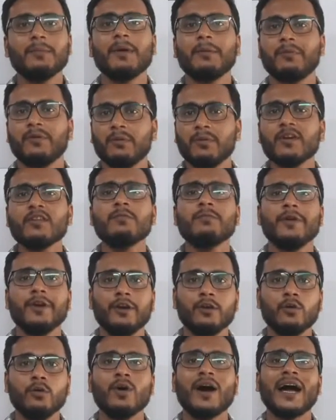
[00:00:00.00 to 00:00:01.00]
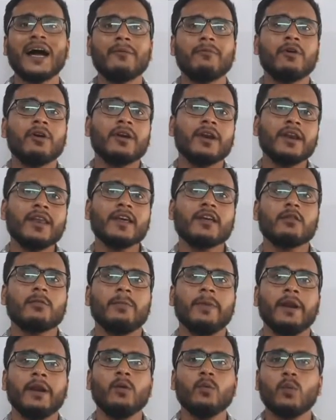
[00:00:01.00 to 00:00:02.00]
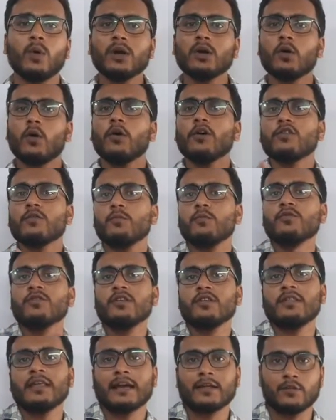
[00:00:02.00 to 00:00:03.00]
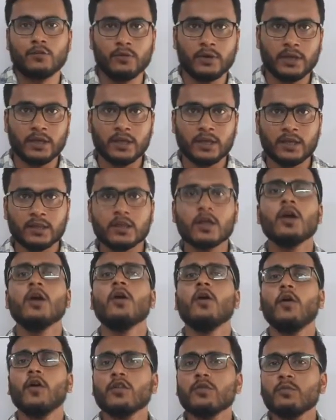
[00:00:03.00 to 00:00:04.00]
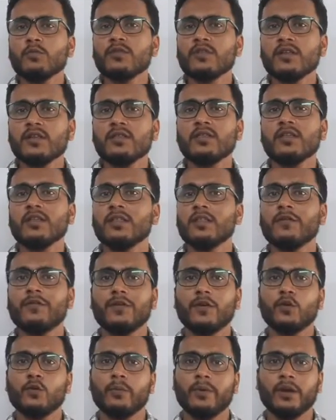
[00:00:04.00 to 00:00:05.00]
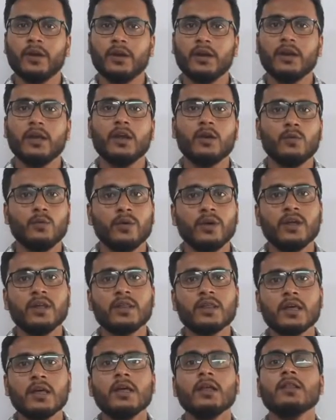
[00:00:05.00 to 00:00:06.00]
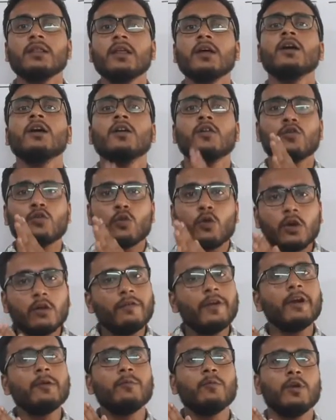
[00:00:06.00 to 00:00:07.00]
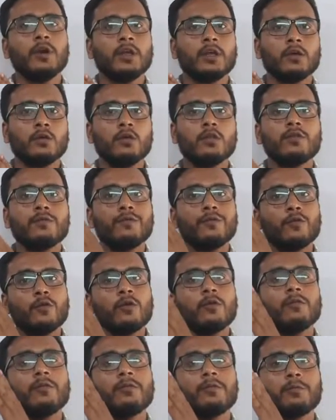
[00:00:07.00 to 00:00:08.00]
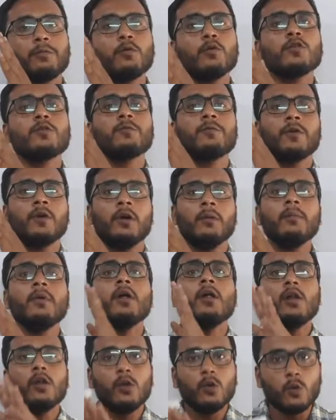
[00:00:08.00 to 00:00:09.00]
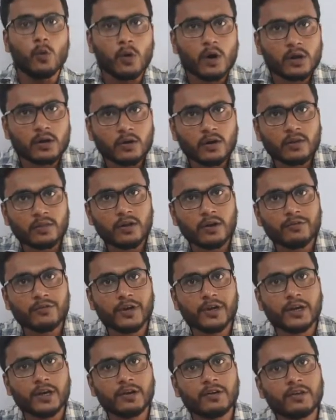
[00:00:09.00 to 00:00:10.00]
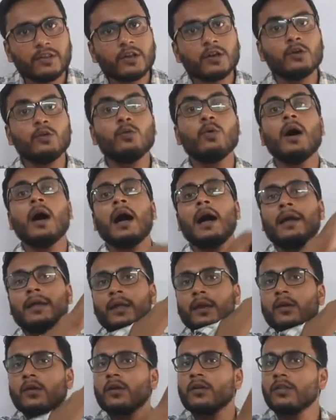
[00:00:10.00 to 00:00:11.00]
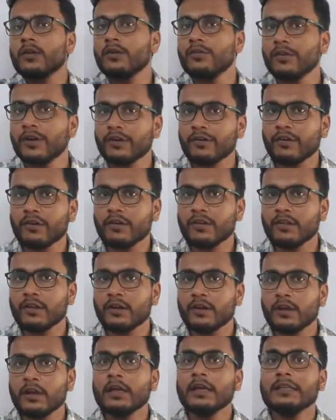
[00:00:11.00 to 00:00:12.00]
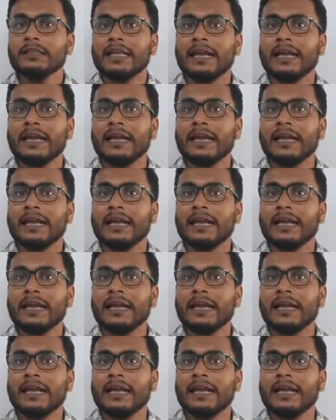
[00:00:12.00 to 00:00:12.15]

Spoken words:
In my previous video, I have already explained what osmosis actually is. Osmosis is the phenomenon in which the solvent molecules flows from lower concentrated region to higher concentrated region.